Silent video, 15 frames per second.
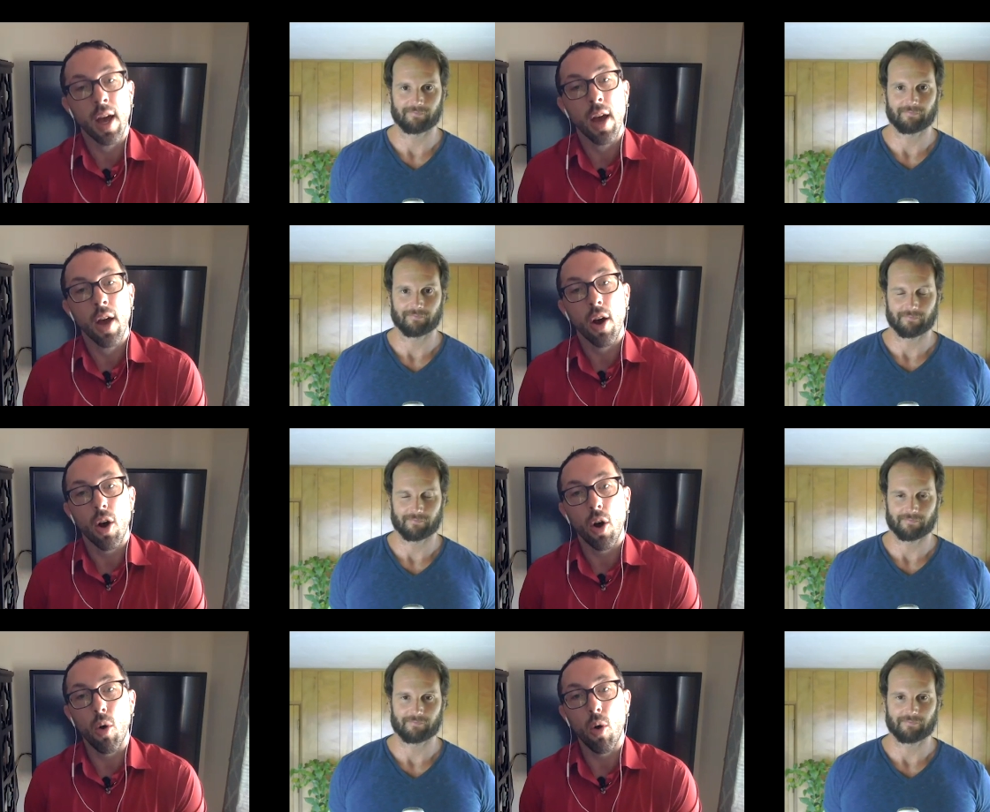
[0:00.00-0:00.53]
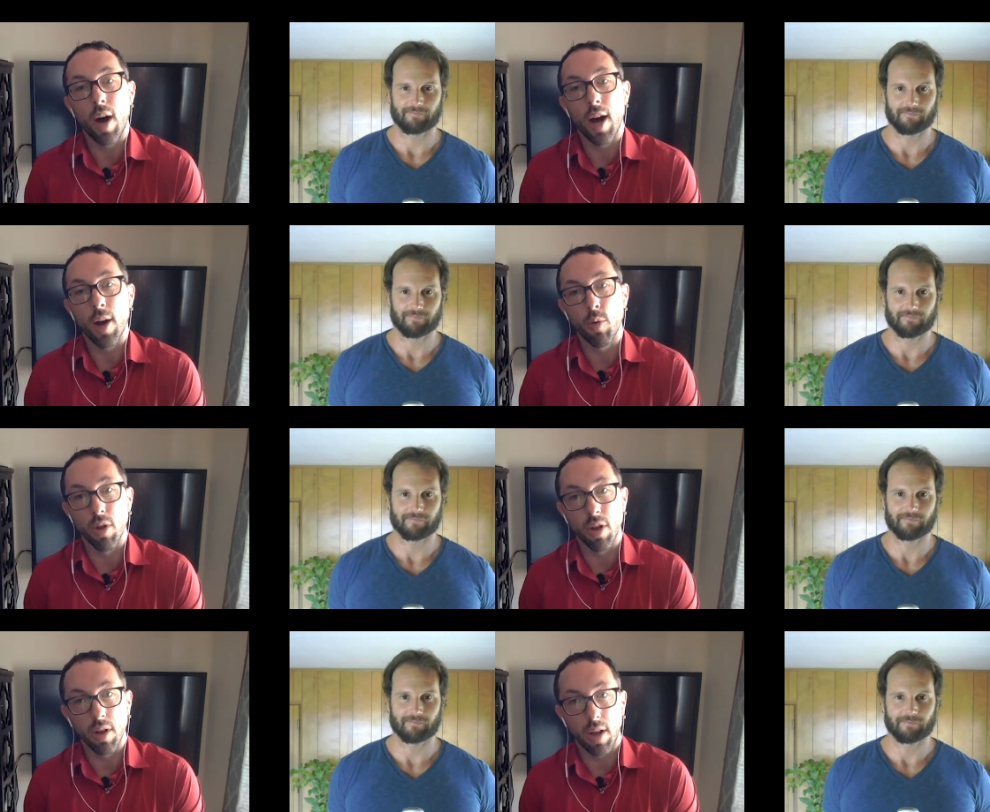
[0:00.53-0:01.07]
Speaker 1: oh, I
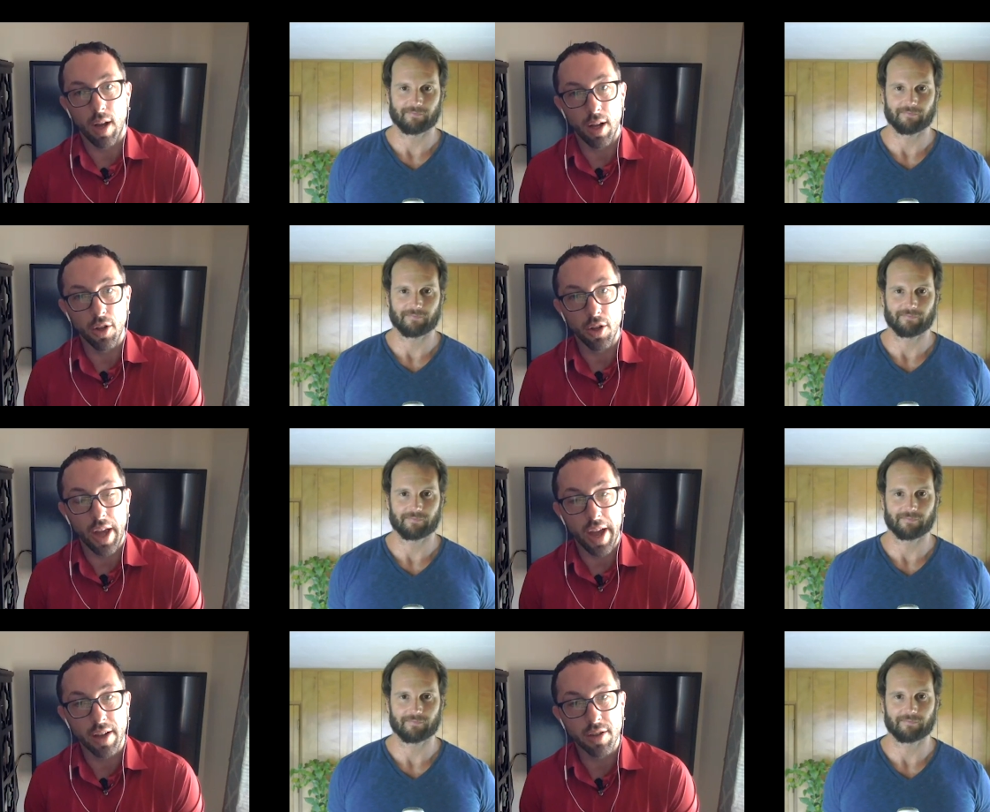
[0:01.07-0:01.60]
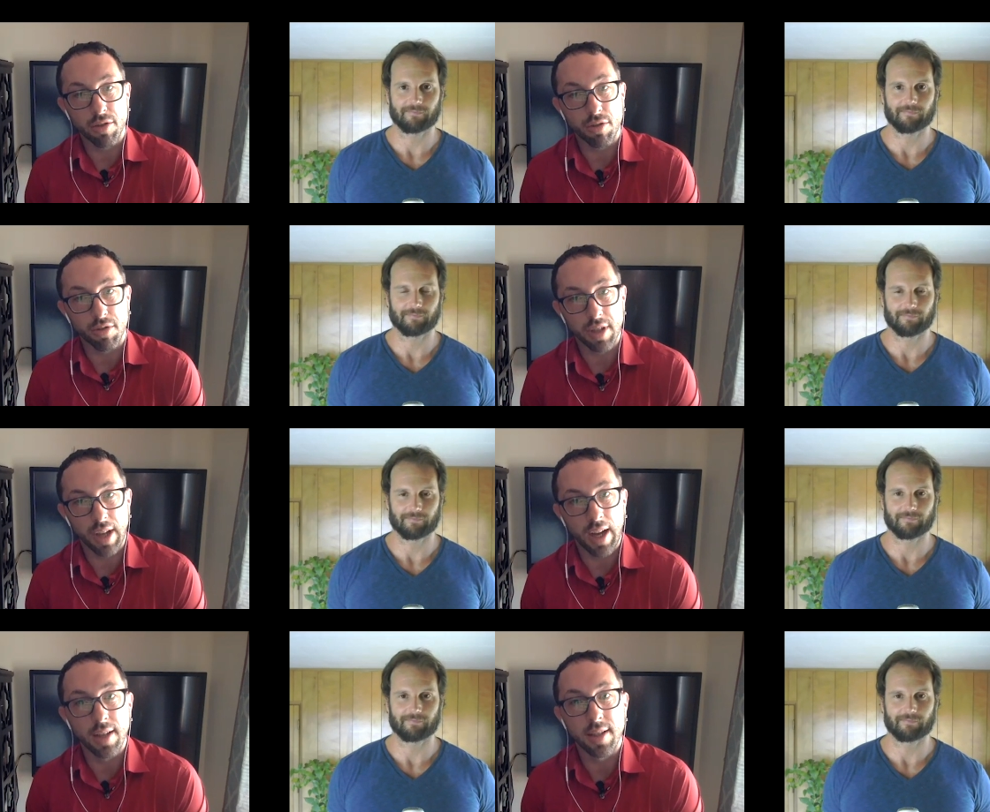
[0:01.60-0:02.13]
will, I'll
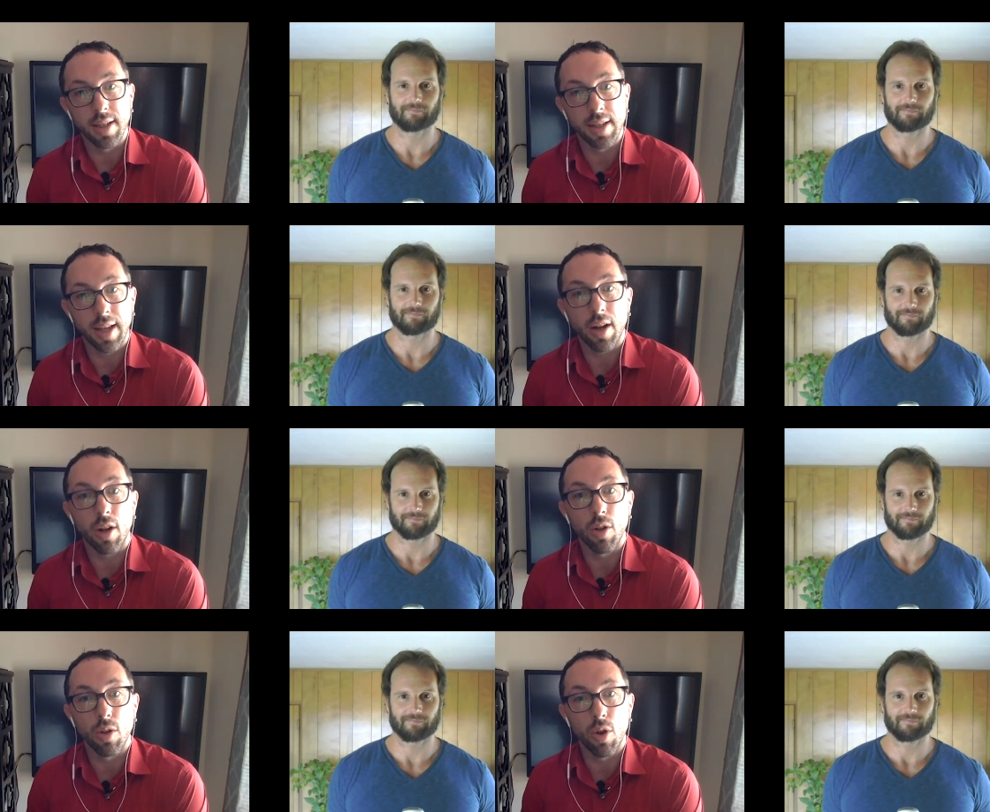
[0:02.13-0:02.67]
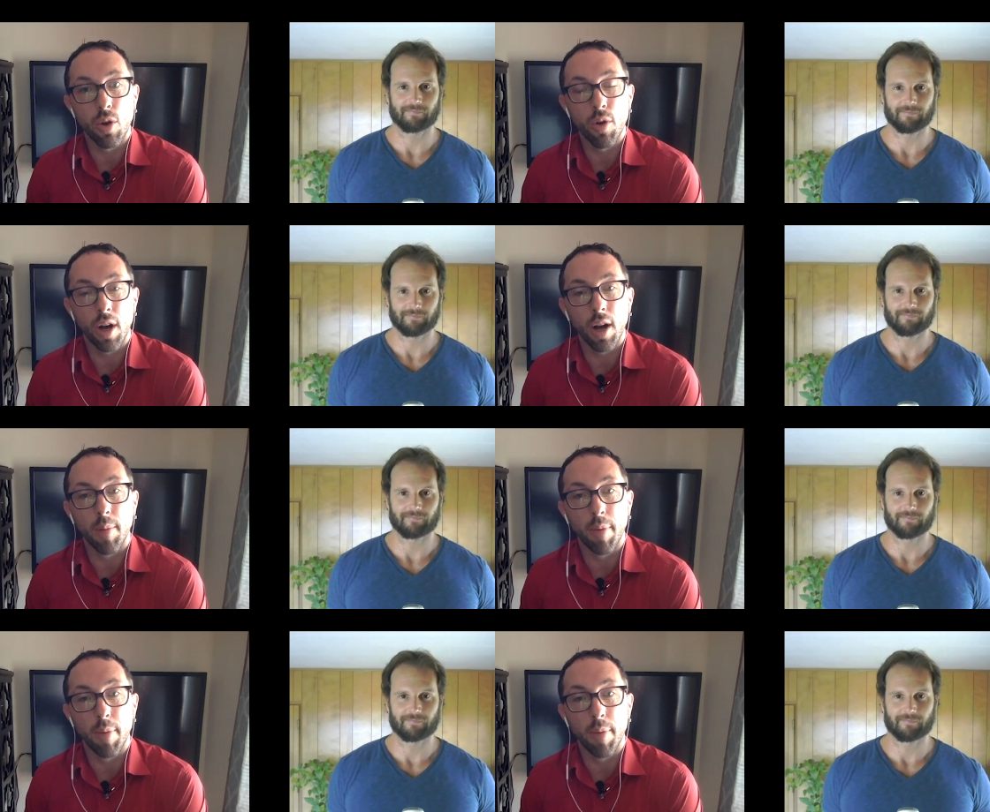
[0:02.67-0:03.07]
exercise and then I'll load up